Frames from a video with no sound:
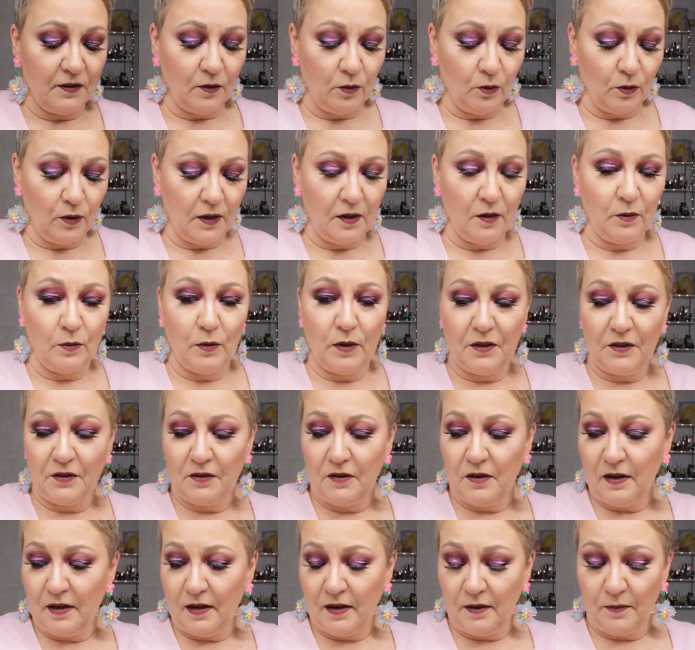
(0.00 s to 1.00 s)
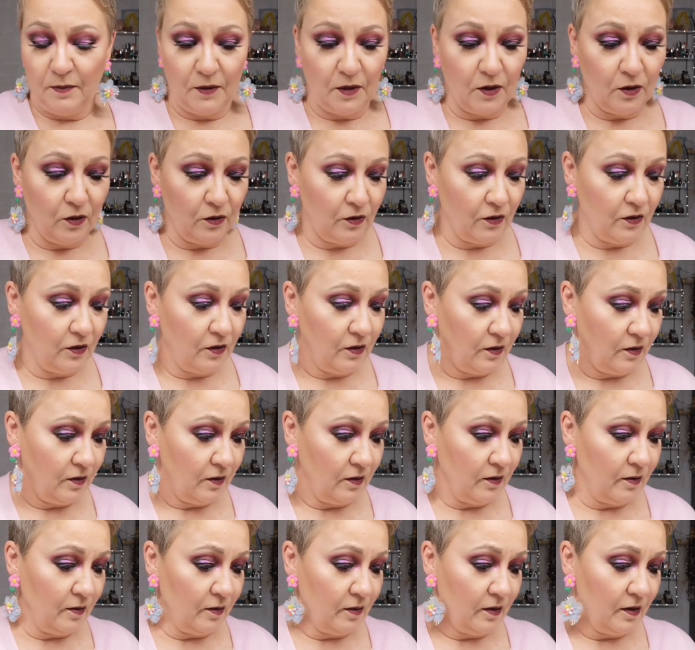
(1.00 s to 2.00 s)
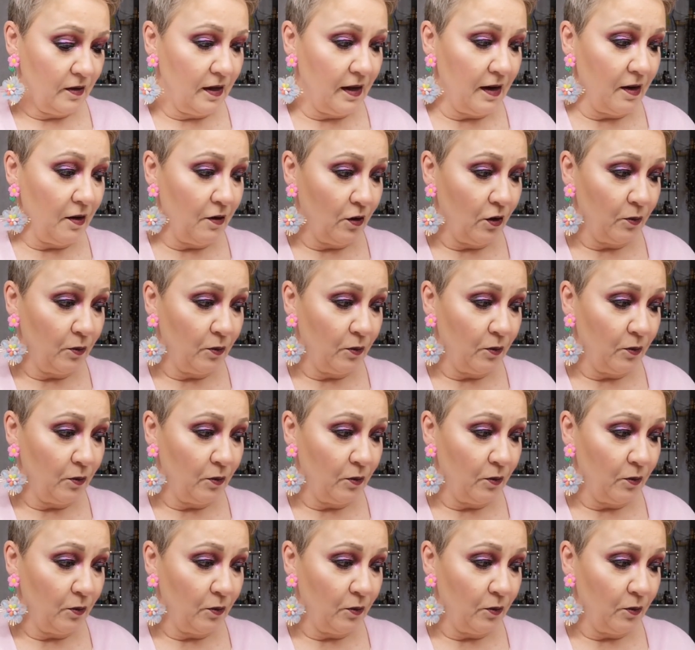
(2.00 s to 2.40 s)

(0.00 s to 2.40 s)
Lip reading: is only the ones that are